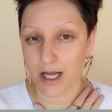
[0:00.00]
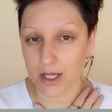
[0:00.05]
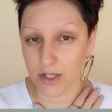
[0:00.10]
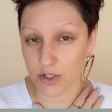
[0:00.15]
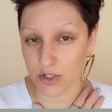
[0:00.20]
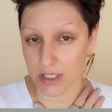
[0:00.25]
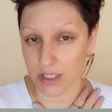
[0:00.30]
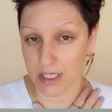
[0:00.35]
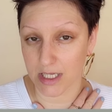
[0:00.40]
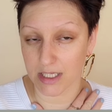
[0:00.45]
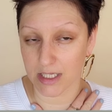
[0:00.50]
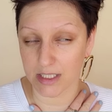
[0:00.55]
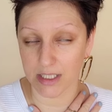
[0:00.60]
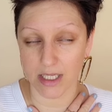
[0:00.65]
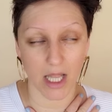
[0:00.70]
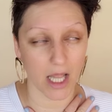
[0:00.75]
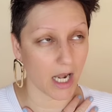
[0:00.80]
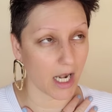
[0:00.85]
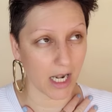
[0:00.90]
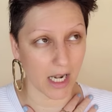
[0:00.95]
utterly
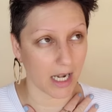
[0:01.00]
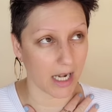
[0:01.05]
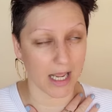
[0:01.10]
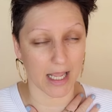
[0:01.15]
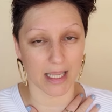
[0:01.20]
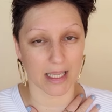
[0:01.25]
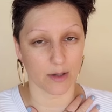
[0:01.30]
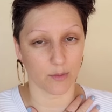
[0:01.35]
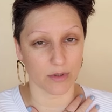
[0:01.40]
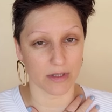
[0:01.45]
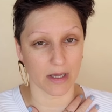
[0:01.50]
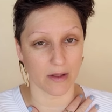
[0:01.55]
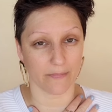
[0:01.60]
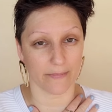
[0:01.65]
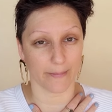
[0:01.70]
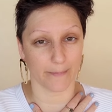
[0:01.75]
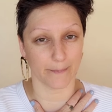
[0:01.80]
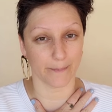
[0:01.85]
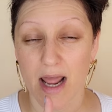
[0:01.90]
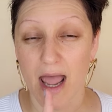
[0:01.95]
naked without
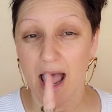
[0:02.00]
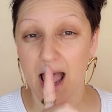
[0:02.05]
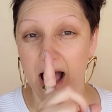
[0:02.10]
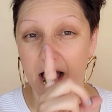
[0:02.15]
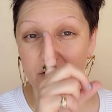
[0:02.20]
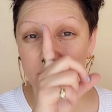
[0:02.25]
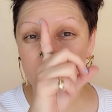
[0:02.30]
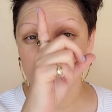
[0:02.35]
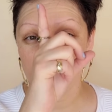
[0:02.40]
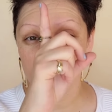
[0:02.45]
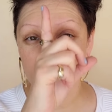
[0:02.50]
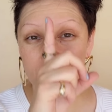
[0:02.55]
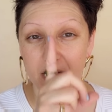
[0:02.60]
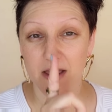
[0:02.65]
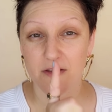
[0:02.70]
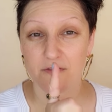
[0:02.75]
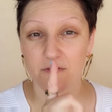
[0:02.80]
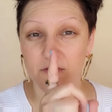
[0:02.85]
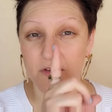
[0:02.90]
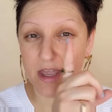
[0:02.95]
them. On half of
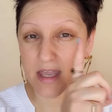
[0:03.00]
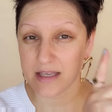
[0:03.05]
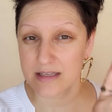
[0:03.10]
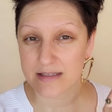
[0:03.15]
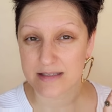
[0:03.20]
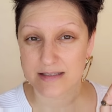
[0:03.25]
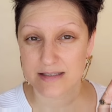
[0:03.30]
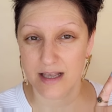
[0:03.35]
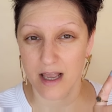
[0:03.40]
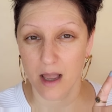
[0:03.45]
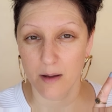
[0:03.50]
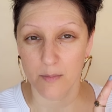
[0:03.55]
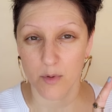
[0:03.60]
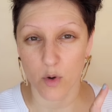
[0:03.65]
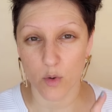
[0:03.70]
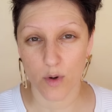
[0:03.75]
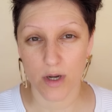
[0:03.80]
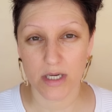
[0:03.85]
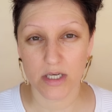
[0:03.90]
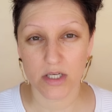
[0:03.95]
my face, I'm
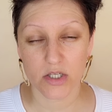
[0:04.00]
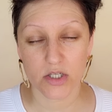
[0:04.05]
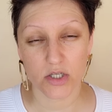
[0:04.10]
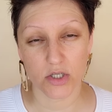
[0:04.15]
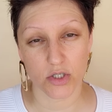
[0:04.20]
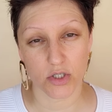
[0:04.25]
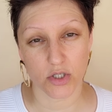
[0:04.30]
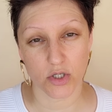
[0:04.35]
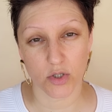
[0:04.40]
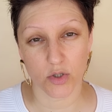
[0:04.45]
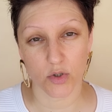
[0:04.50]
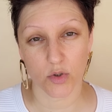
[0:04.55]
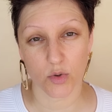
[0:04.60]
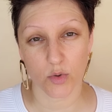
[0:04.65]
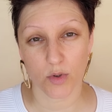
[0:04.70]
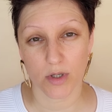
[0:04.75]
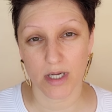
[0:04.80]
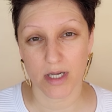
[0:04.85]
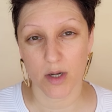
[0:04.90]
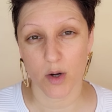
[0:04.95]
going to
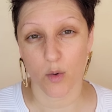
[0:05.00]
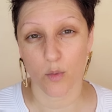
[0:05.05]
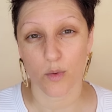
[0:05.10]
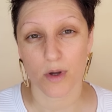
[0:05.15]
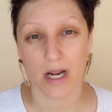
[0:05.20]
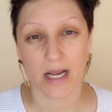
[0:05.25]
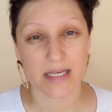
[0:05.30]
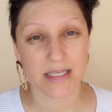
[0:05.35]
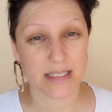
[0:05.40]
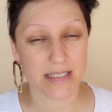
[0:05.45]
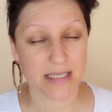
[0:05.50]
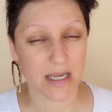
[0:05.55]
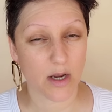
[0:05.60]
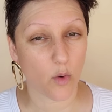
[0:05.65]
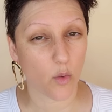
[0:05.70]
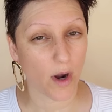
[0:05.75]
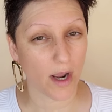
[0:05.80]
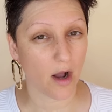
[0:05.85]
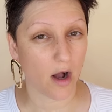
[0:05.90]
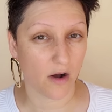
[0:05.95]
do what I see
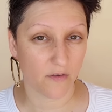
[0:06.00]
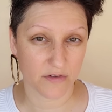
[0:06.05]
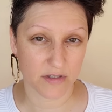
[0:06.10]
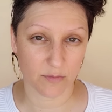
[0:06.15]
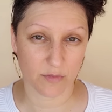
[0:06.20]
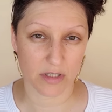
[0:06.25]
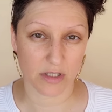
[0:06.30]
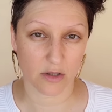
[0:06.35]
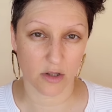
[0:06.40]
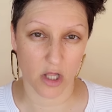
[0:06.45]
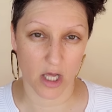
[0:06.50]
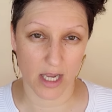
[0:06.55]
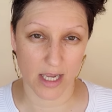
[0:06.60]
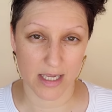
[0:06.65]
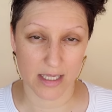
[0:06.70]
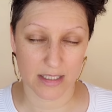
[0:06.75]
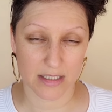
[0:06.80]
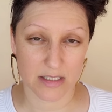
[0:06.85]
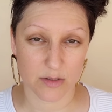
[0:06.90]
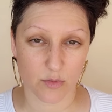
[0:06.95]
quite often with
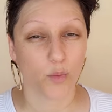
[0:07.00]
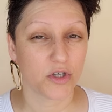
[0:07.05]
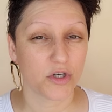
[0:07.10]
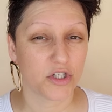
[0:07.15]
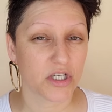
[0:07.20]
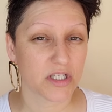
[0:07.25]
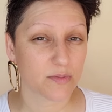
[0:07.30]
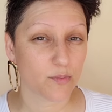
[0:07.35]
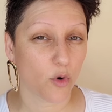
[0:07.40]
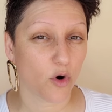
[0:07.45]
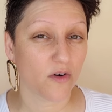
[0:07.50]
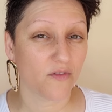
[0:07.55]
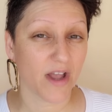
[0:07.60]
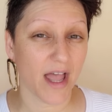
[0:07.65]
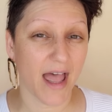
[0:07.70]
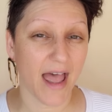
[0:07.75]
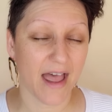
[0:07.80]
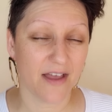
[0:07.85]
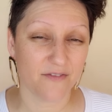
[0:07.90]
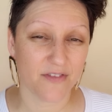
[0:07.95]
clients, which is more of a
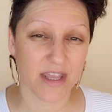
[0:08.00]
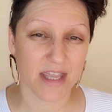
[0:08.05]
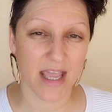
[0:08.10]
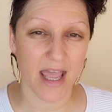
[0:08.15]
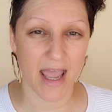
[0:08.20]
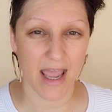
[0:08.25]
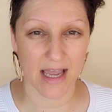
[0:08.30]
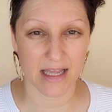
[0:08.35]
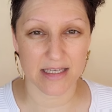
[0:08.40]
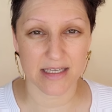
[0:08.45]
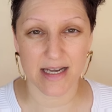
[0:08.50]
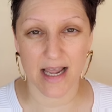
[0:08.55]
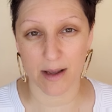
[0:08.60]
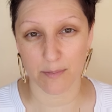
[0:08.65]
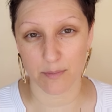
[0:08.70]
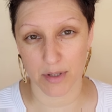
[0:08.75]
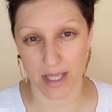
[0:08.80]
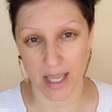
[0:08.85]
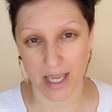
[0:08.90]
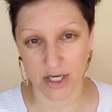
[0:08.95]
heavy handed
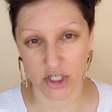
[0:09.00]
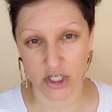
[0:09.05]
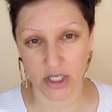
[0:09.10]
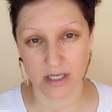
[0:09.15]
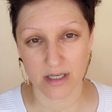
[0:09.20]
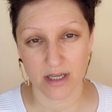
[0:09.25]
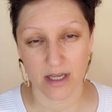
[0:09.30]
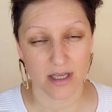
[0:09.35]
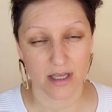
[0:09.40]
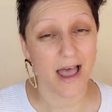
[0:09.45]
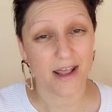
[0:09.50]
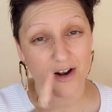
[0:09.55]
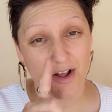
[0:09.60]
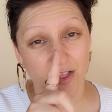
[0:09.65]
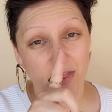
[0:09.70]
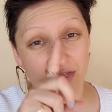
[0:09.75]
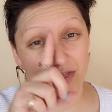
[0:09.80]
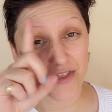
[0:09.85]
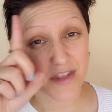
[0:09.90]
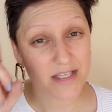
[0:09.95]
application. And
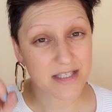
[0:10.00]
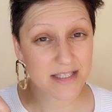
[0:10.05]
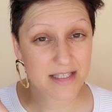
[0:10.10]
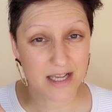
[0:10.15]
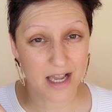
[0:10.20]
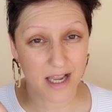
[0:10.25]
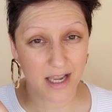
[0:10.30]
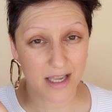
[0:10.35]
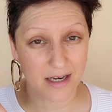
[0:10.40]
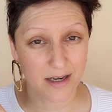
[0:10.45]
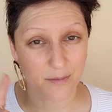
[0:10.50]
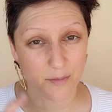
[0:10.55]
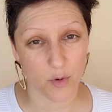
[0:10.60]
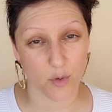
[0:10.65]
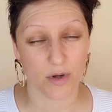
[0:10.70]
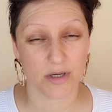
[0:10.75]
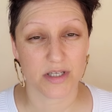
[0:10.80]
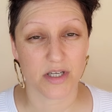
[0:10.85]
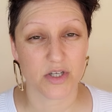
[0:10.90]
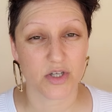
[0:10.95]
on this side, I'm
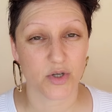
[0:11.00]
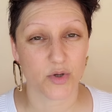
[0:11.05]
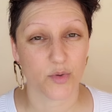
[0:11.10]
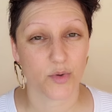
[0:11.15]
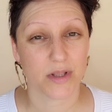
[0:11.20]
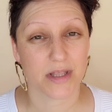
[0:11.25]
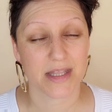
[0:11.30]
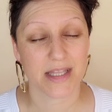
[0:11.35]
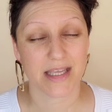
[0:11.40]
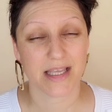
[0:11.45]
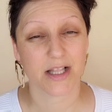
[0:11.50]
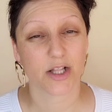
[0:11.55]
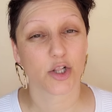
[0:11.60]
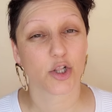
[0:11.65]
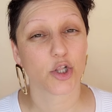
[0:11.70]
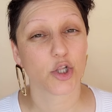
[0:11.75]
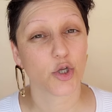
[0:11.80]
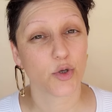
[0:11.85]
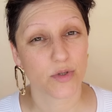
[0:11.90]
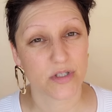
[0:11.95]
going to do the
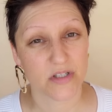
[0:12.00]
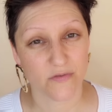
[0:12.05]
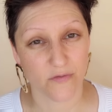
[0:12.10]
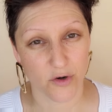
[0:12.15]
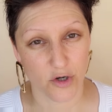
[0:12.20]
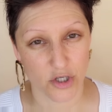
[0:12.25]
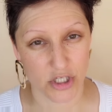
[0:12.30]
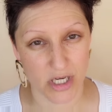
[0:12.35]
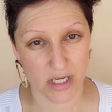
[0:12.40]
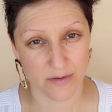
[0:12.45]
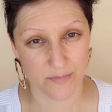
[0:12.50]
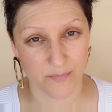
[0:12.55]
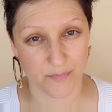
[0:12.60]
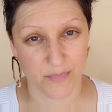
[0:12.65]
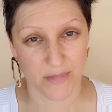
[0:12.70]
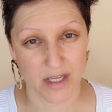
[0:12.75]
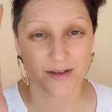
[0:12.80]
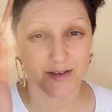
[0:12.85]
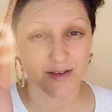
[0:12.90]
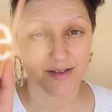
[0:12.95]
loose version.